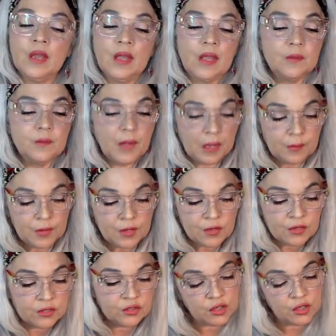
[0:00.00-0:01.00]
and maybe you
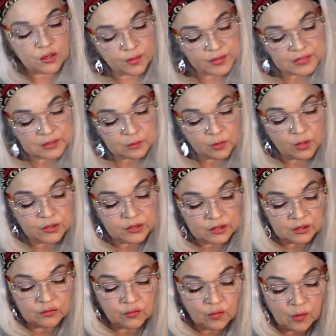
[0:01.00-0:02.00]
can generate some
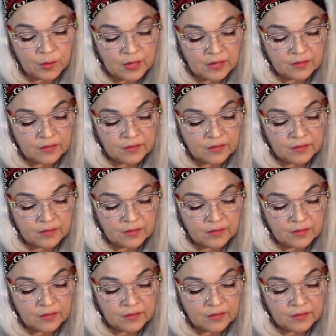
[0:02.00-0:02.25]
questions for me.